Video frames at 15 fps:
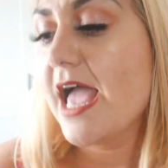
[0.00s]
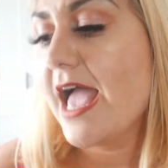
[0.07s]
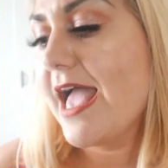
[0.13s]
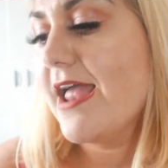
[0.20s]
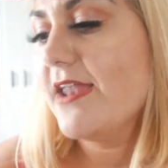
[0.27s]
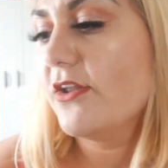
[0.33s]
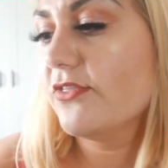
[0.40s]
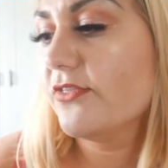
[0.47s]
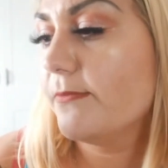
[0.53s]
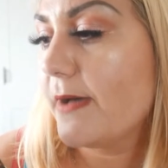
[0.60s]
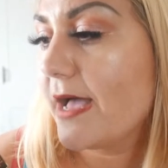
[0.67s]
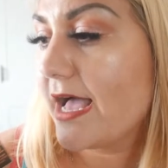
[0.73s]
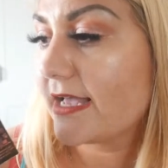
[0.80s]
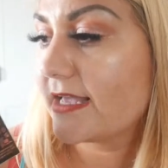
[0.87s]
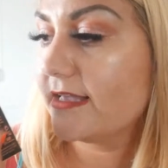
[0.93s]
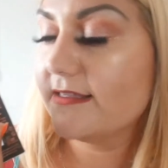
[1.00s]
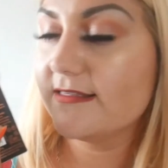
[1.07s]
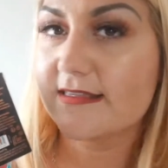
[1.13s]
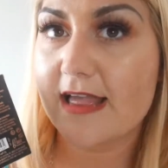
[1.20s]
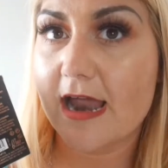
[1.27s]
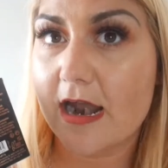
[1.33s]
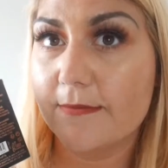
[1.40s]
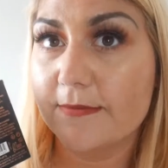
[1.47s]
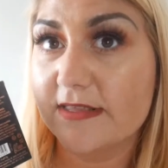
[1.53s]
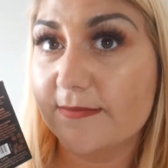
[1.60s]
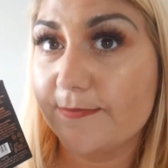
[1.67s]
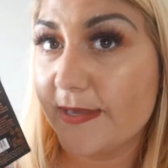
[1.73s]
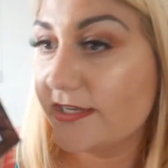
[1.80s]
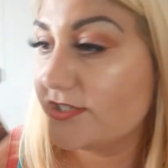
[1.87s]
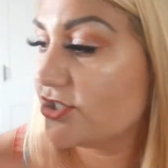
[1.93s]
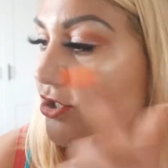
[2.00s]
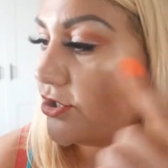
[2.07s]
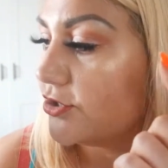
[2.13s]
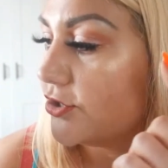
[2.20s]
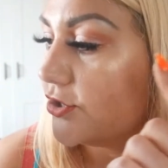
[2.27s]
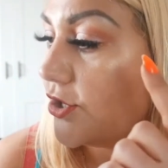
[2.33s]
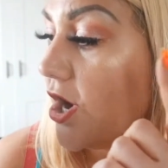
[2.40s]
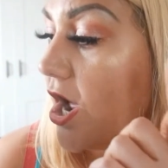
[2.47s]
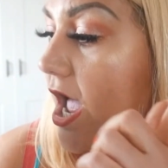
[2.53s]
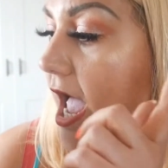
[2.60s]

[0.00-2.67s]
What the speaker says: And on the back it's Carmi's picture.